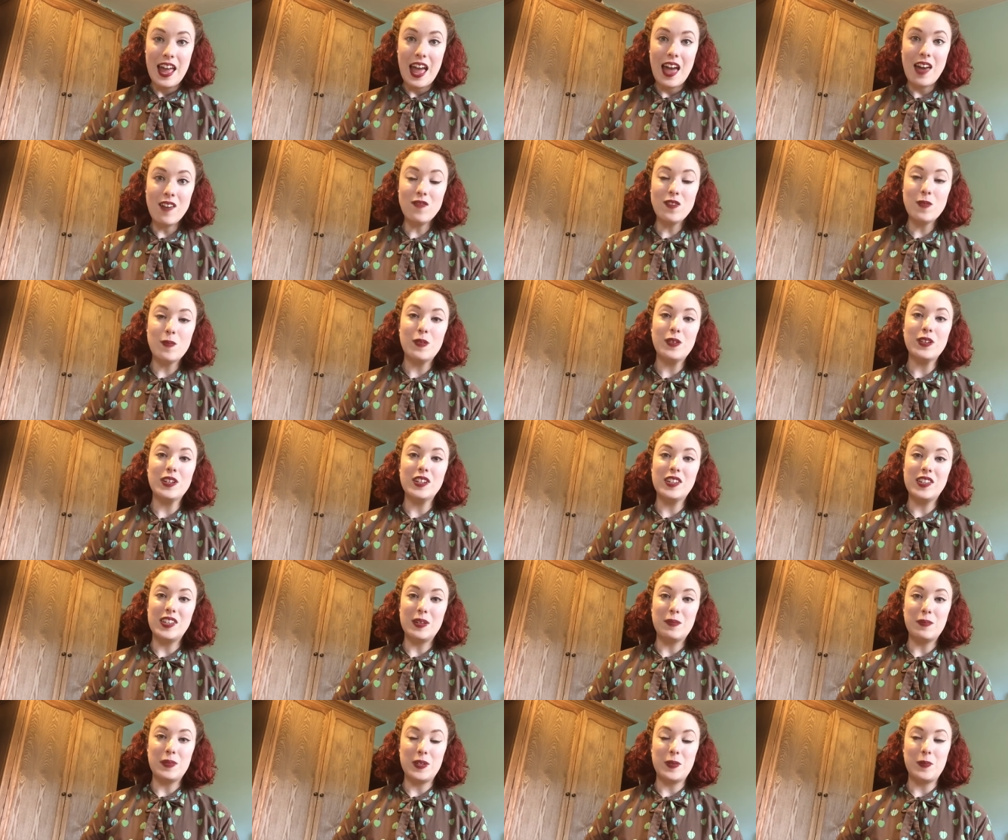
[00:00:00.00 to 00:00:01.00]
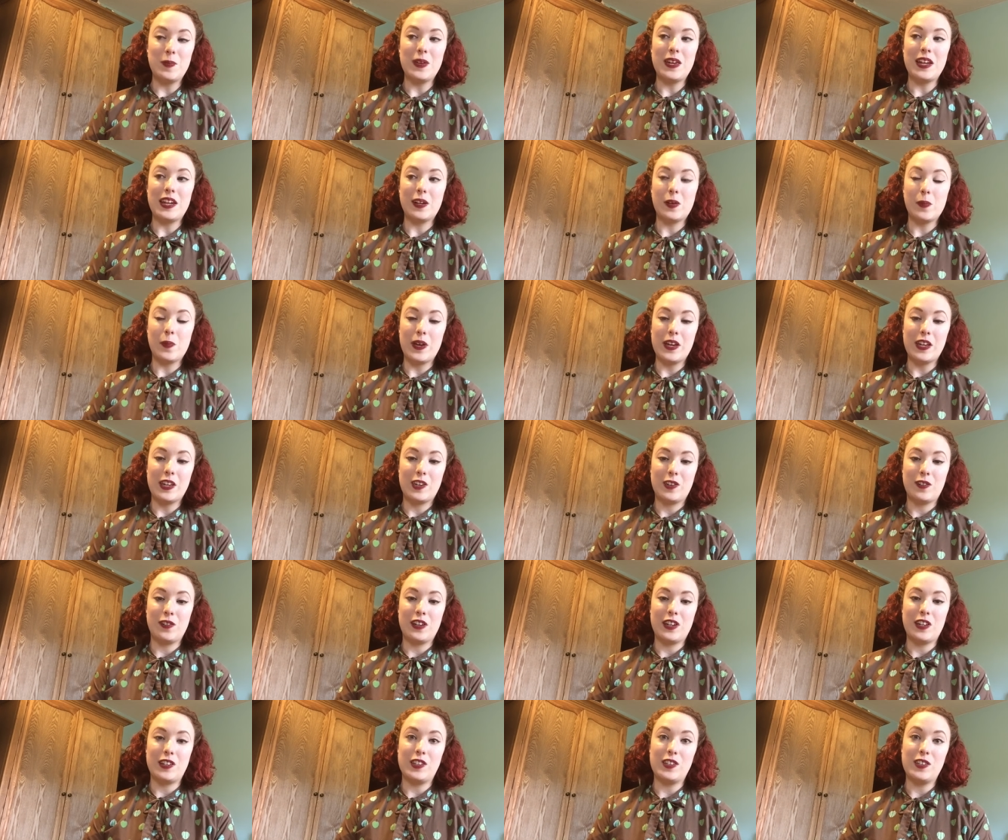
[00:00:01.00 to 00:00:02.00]
everybody seems to be a little bit
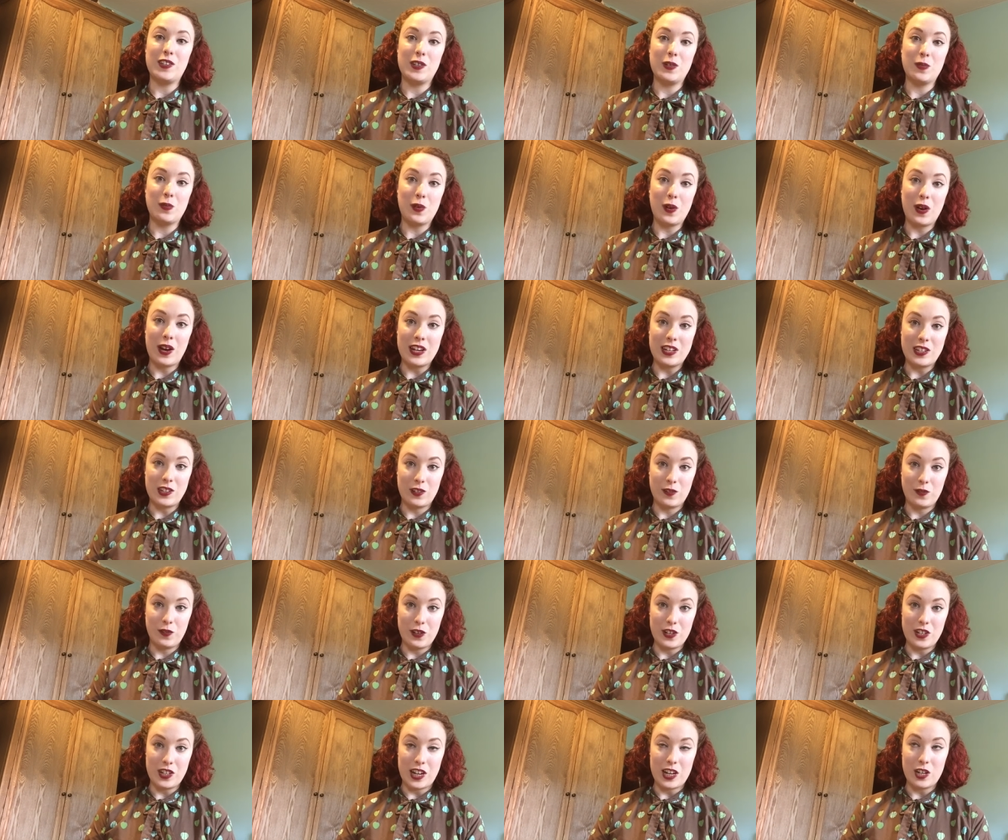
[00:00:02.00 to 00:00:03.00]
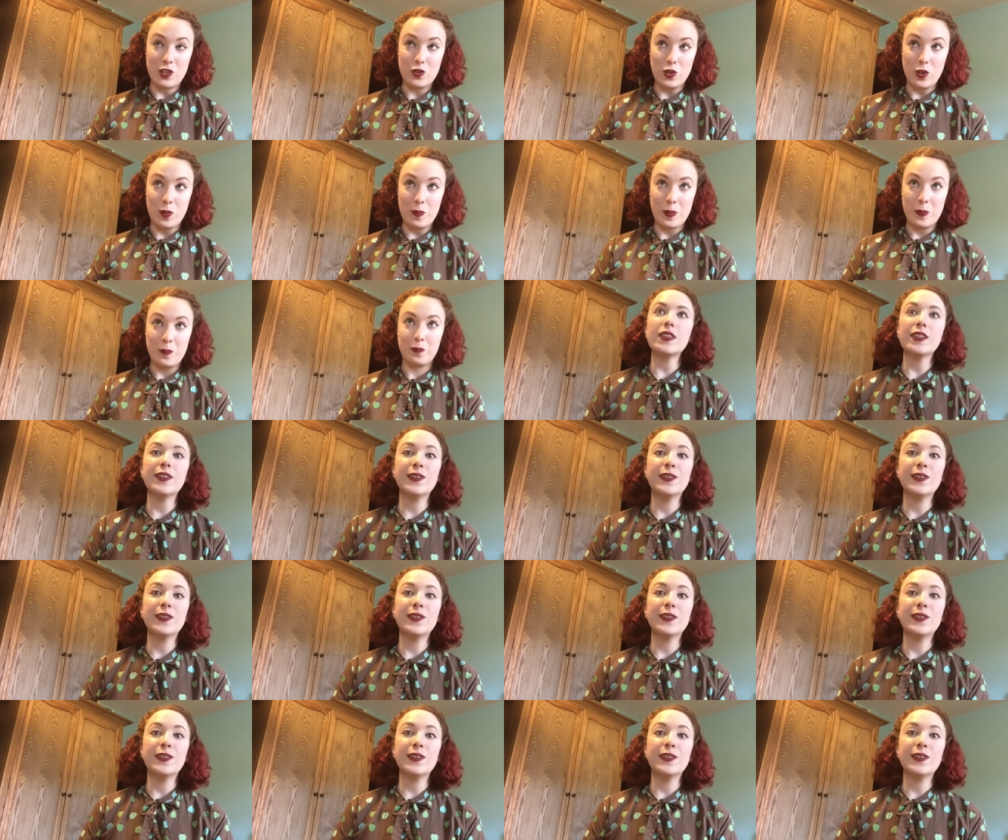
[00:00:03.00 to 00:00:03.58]
curious as to what I do for a day job.